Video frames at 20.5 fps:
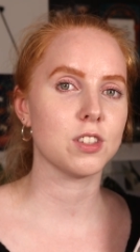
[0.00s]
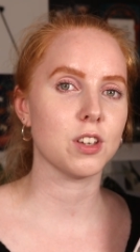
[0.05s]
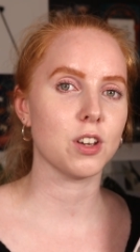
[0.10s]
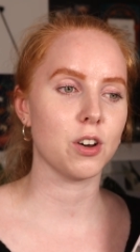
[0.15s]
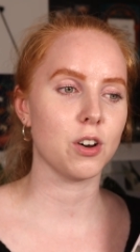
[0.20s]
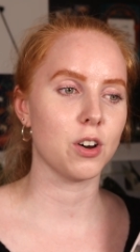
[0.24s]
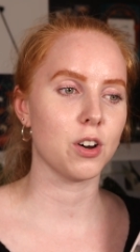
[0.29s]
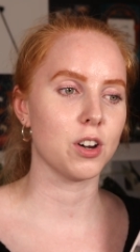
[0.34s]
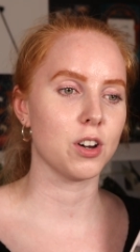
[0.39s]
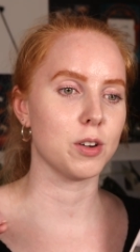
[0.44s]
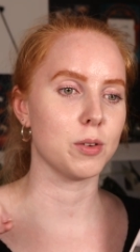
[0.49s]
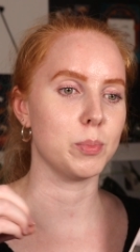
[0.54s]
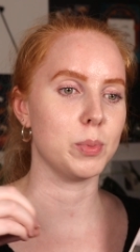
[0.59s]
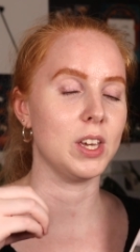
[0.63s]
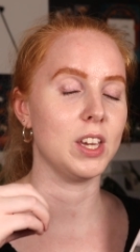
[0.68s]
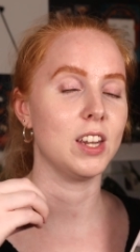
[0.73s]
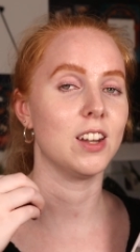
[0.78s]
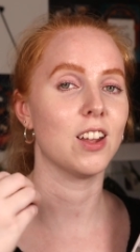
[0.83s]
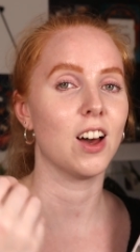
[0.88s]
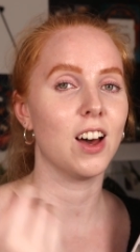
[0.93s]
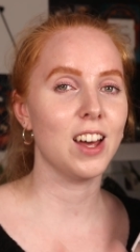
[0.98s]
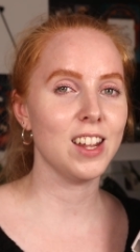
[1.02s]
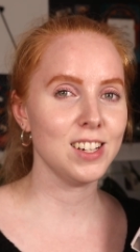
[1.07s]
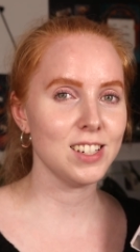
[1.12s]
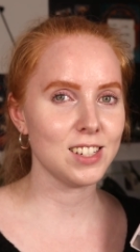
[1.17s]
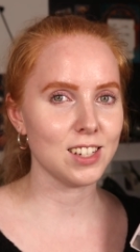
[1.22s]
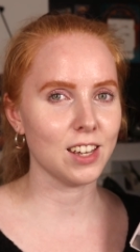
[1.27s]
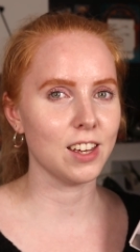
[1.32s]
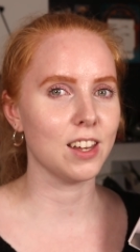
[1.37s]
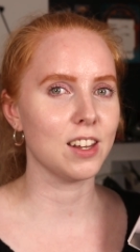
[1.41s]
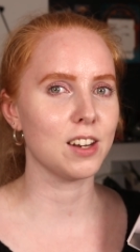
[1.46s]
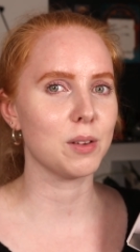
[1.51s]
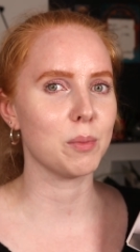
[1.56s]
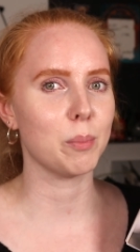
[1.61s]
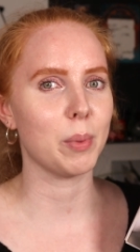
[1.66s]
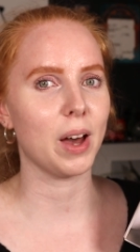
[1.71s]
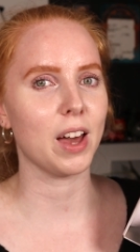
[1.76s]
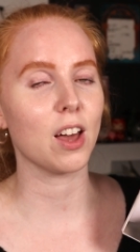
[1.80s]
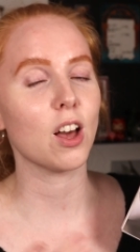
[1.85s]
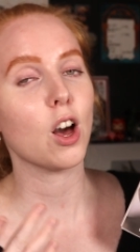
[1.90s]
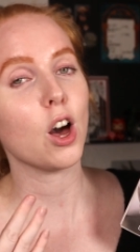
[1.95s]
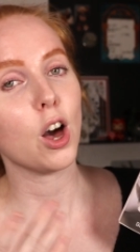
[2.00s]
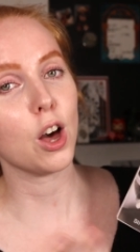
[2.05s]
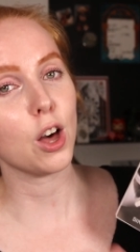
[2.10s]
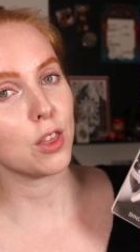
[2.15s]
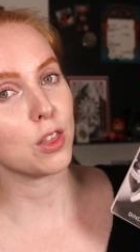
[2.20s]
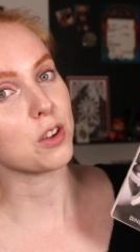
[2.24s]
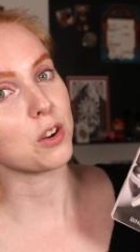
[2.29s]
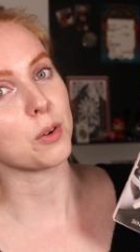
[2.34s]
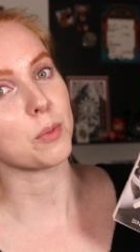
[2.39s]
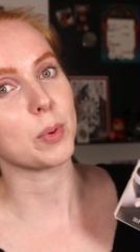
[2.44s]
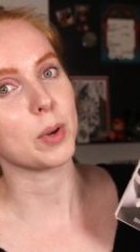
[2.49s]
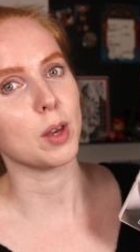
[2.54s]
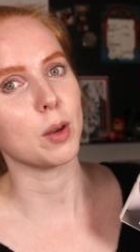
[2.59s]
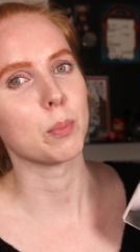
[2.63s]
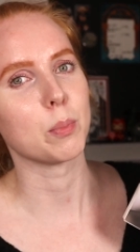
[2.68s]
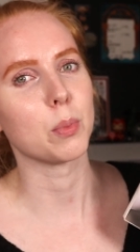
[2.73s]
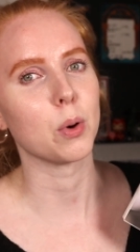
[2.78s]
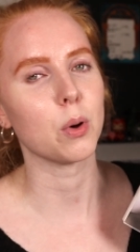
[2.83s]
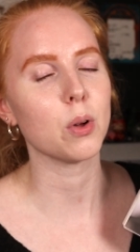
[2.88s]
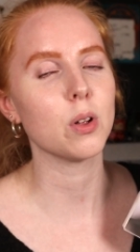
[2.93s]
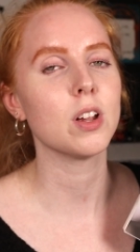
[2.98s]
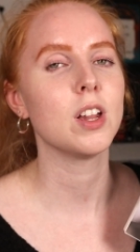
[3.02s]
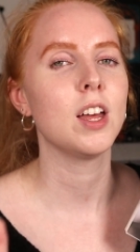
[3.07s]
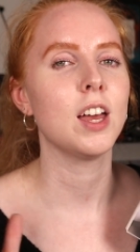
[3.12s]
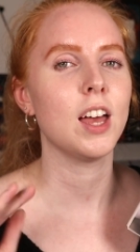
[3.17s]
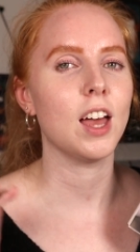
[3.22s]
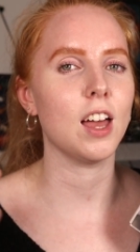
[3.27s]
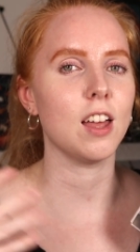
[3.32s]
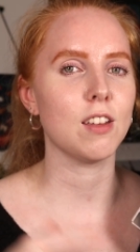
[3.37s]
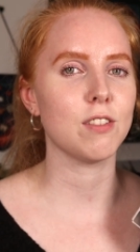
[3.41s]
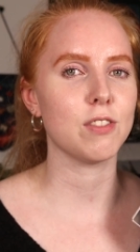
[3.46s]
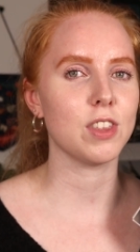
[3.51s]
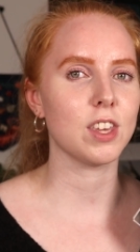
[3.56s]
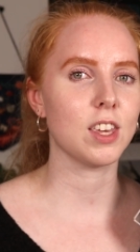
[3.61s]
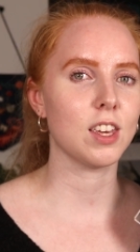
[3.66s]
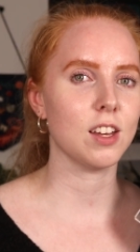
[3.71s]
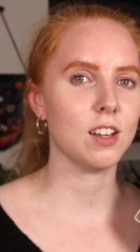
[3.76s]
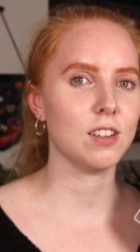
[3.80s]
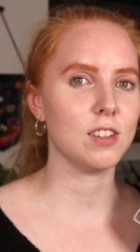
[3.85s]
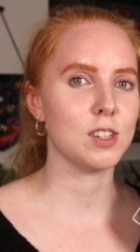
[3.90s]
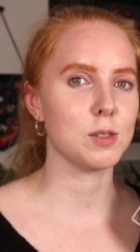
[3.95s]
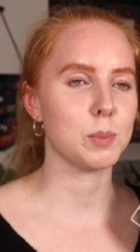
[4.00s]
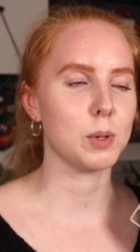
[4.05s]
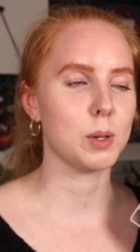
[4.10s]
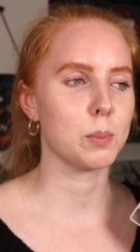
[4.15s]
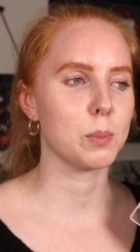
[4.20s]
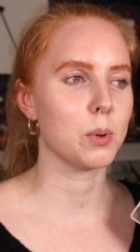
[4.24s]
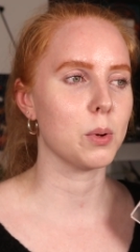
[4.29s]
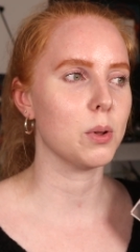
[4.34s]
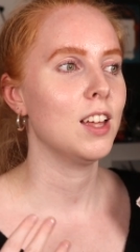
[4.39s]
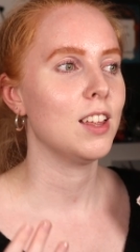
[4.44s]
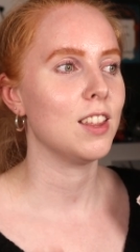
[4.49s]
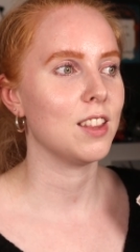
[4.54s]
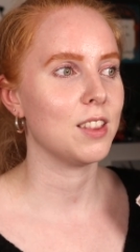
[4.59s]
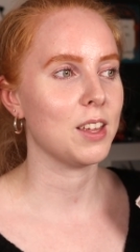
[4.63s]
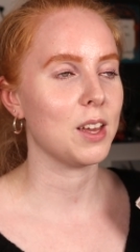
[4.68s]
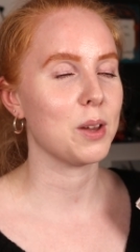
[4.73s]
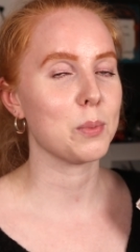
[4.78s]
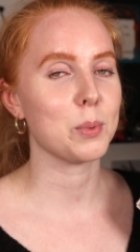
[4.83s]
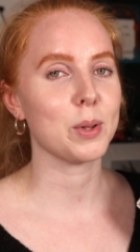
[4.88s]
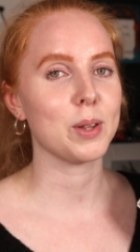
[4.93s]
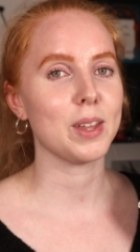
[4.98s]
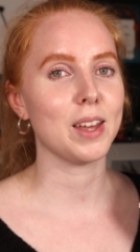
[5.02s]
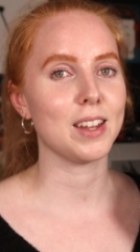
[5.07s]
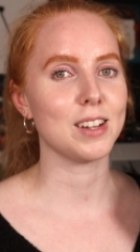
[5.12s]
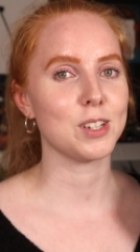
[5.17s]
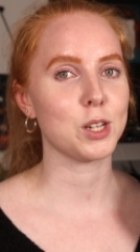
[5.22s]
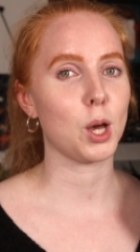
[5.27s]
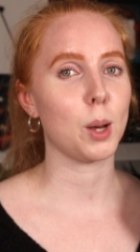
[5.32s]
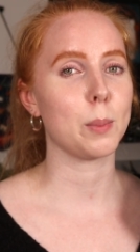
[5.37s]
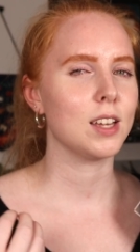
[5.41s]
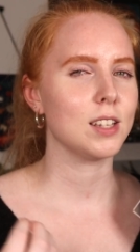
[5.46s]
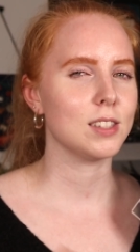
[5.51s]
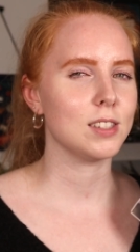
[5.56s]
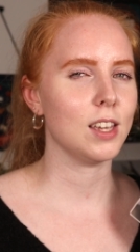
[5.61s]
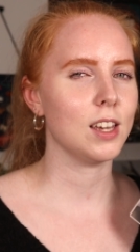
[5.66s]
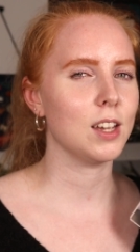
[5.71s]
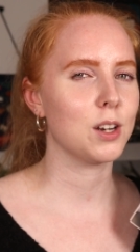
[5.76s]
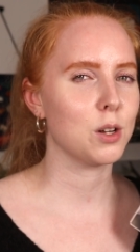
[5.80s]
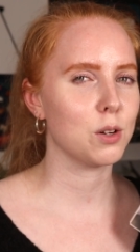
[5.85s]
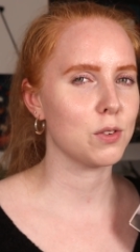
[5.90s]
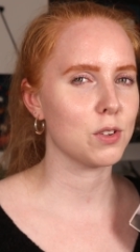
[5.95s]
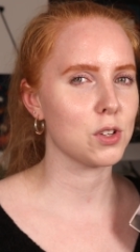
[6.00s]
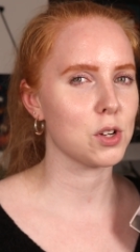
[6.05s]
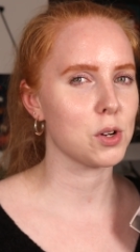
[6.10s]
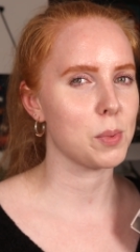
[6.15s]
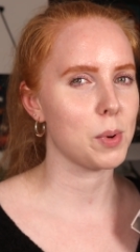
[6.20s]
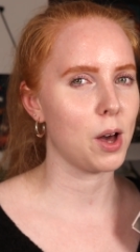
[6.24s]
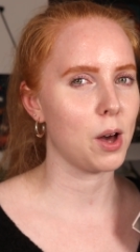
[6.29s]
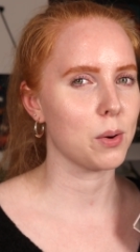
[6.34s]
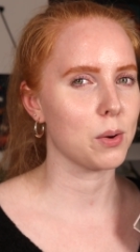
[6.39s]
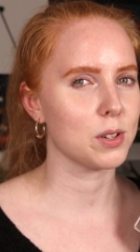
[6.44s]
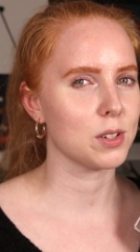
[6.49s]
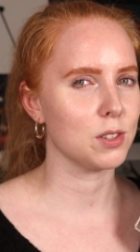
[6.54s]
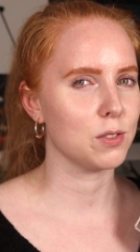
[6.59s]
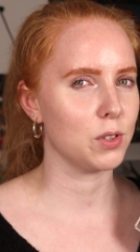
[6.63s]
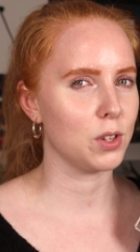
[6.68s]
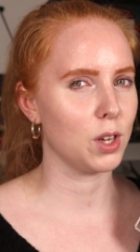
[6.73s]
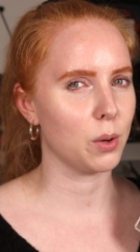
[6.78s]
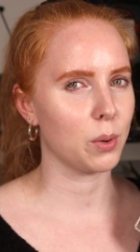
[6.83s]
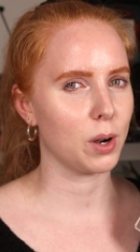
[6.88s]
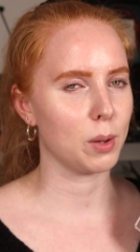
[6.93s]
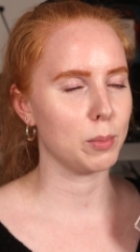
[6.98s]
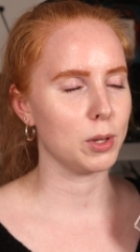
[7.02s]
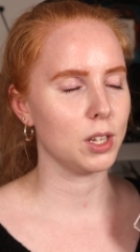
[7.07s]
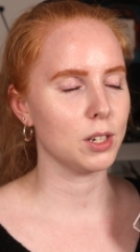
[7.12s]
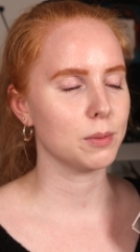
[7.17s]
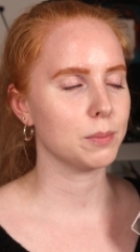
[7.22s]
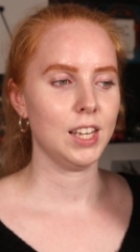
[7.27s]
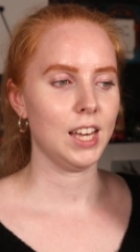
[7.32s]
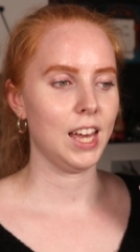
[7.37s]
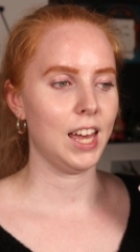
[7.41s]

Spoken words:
are being hunted by other people, and if they kill these people, they will end up taking over their powers, if you get what I mean.